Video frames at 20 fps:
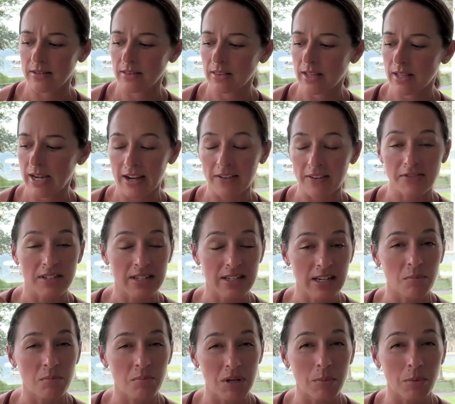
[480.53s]
like, I've
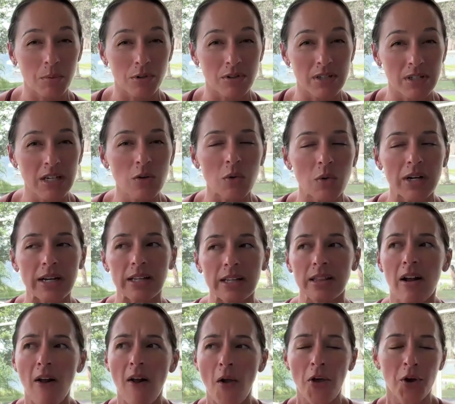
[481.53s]
seen people deal with
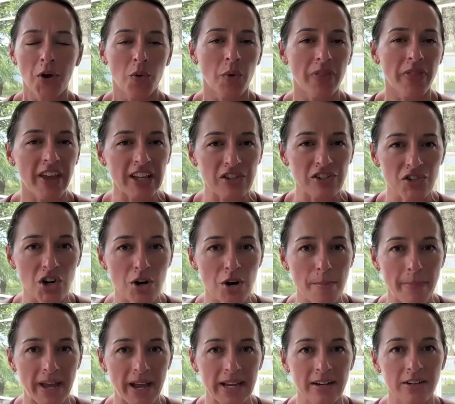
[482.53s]
when they
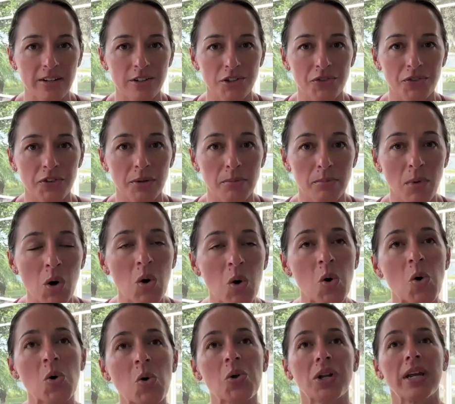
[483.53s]
start binders for
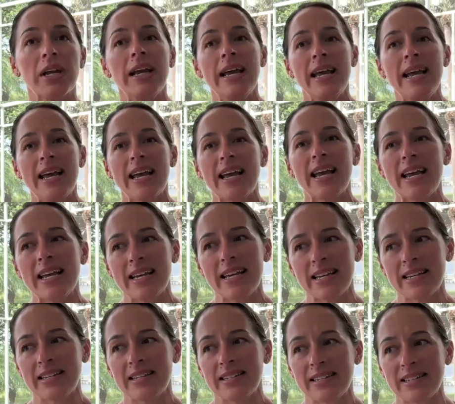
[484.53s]
mold
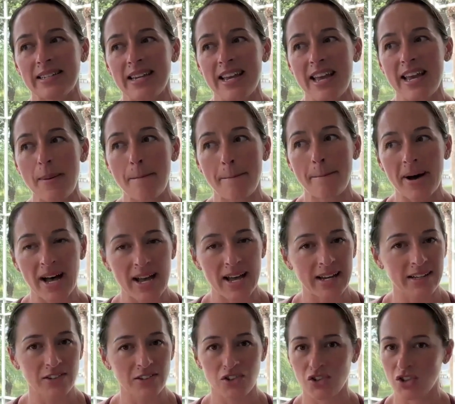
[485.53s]
is it
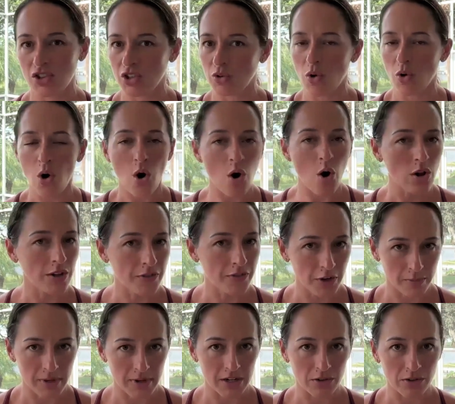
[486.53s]
binds to all of
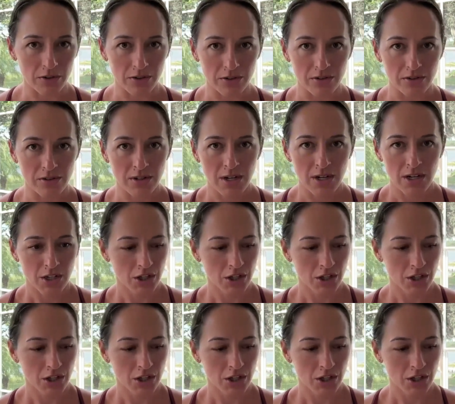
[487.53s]
your minerals,